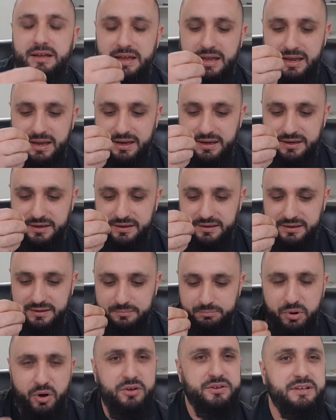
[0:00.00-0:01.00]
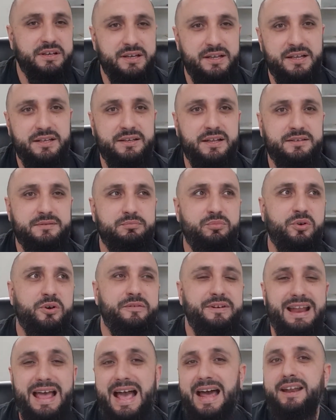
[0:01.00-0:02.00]
It's more
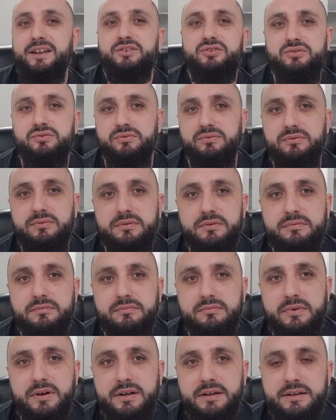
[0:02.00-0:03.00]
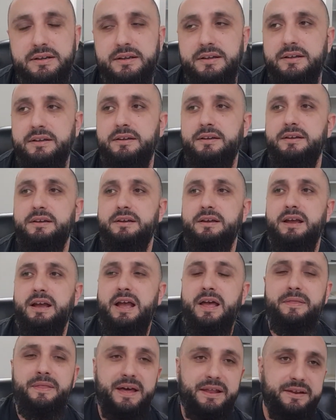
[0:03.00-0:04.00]
of an attitude, right?
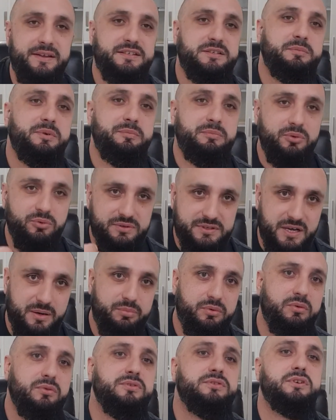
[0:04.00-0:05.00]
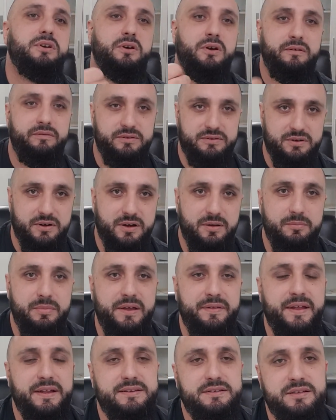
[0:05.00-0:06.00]
And that needs to be built up also over time.
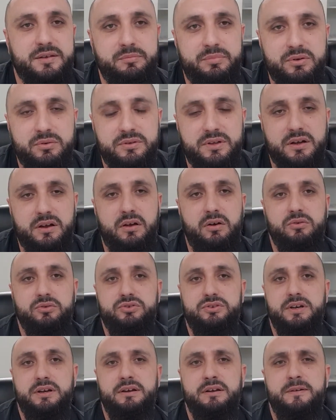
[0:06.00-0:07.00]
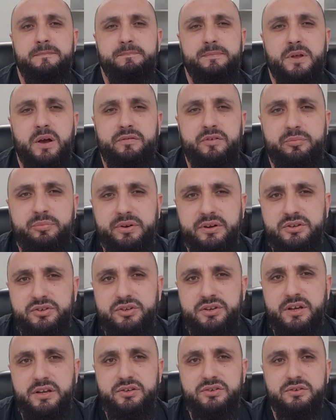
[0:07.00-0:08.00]
And that's to build a culture of
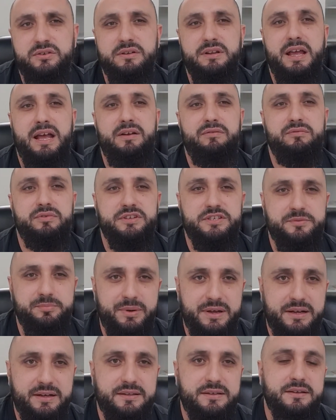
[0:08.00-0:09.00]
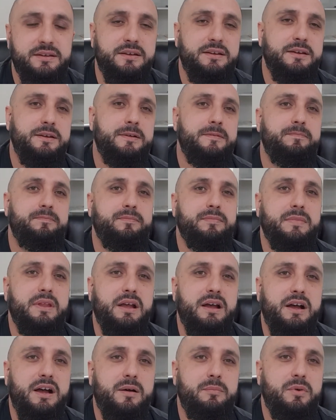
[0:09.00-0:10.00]
appreciation and respect.
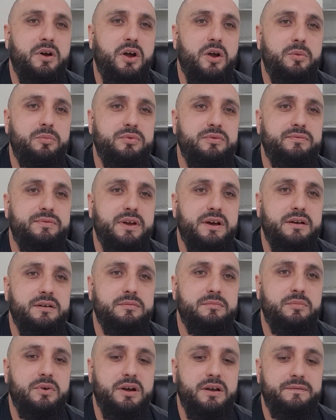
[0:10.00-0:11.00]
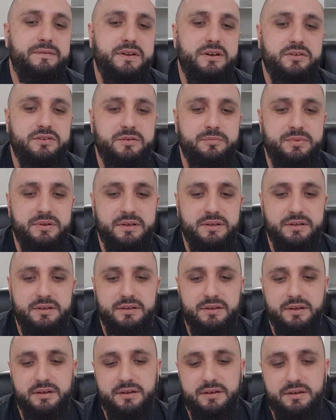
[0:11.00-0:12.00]
I hope you found my video to
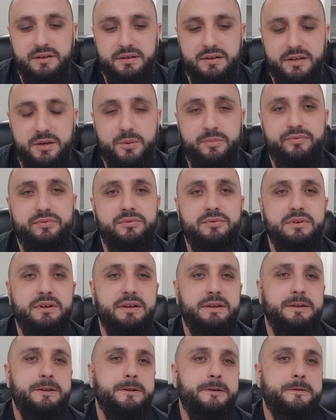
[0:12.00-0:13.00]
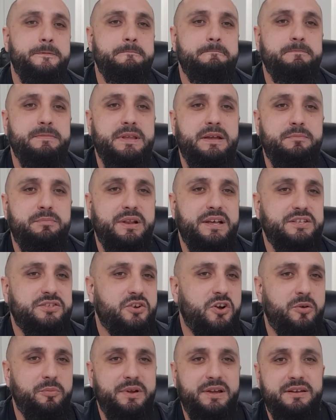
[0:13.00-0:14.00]
be helpful. Please
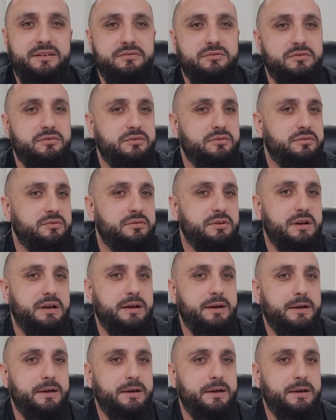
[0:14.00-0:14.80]
comment or